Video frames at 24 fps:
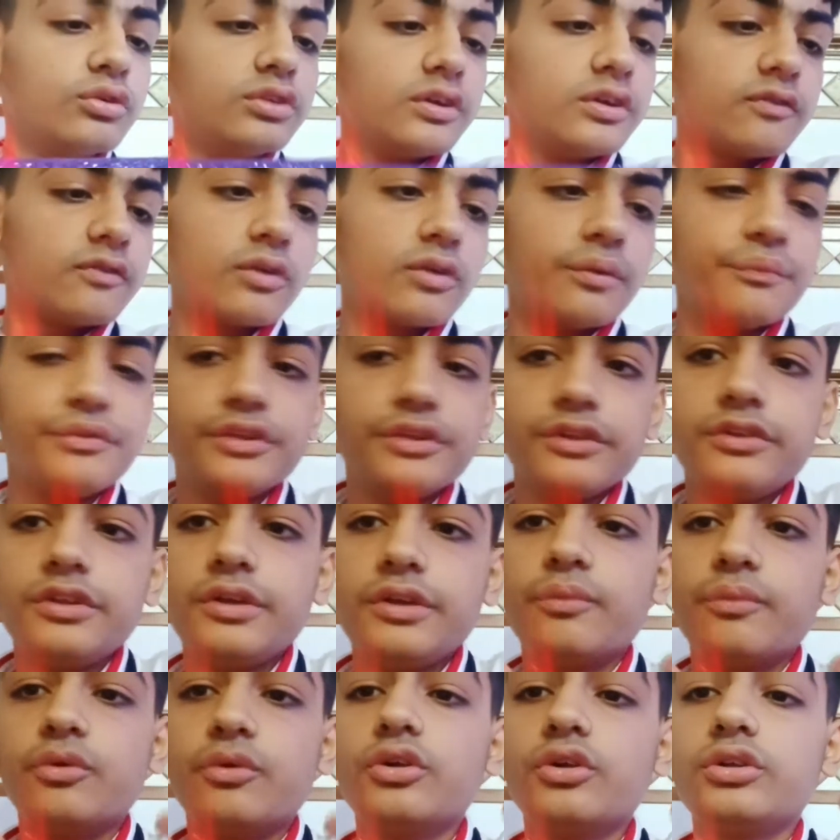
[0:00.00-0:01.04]
from this
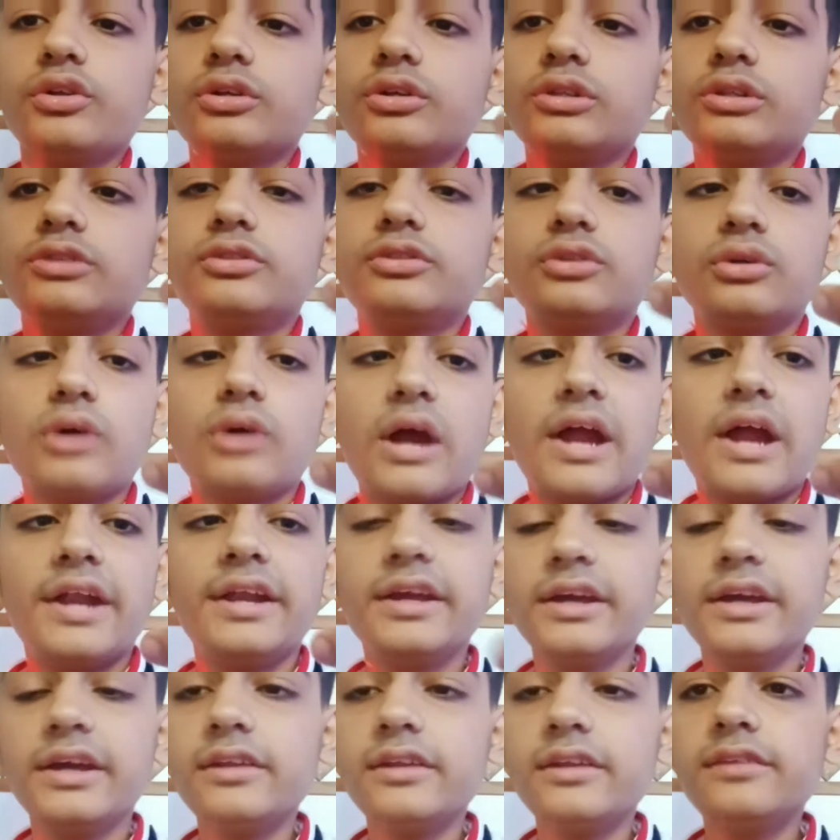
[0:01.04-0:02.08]
remote also, and
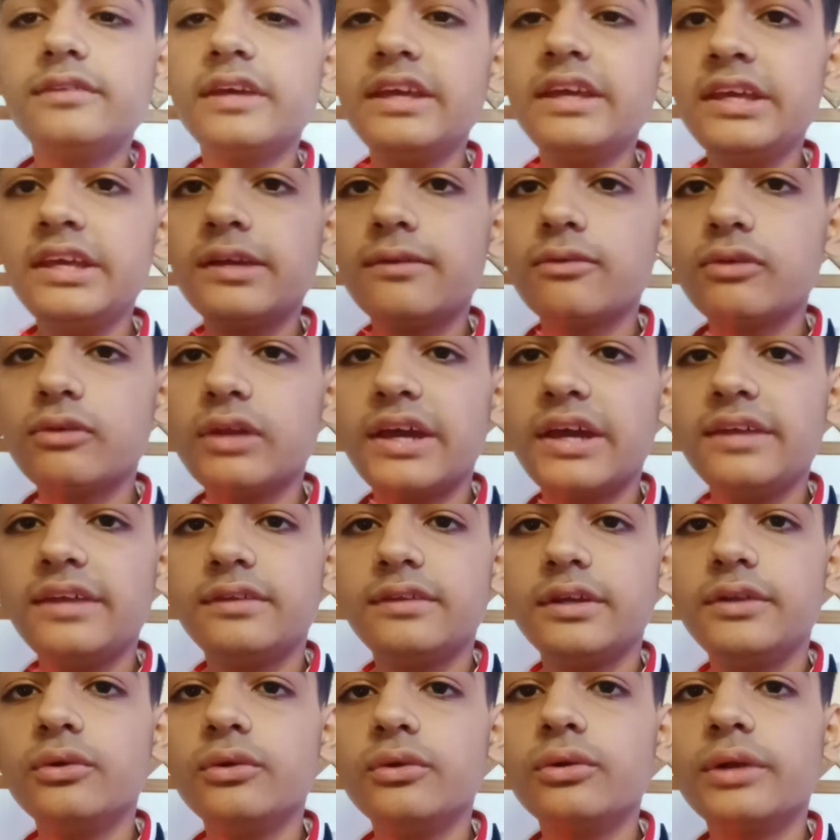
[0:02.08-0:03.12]
here is the equalizer.
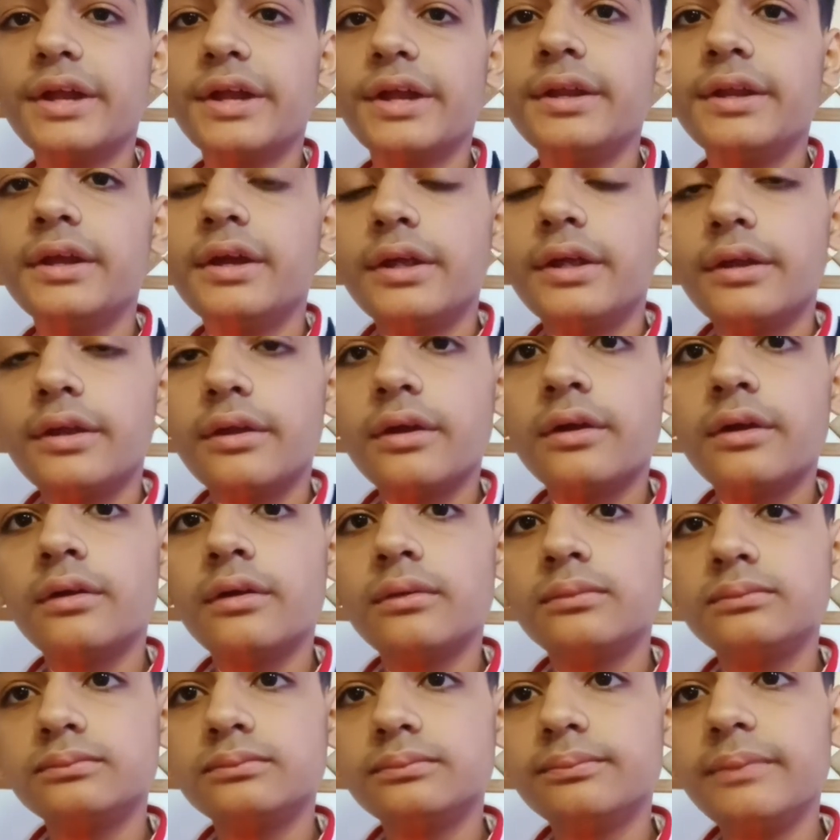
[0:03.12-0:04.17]
You can
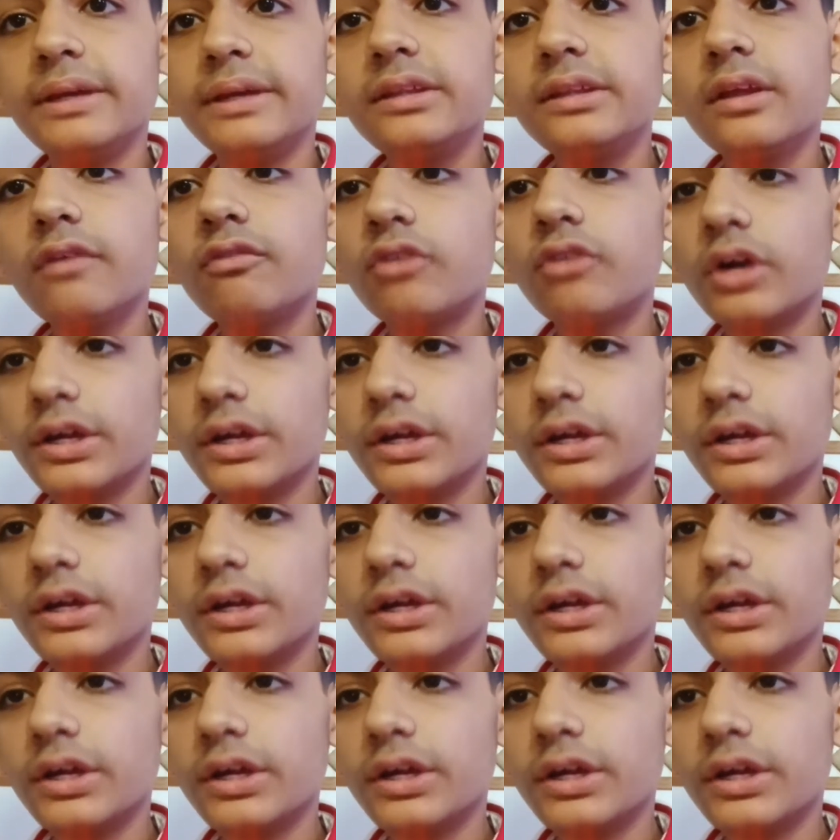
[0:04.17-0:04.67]
make the voice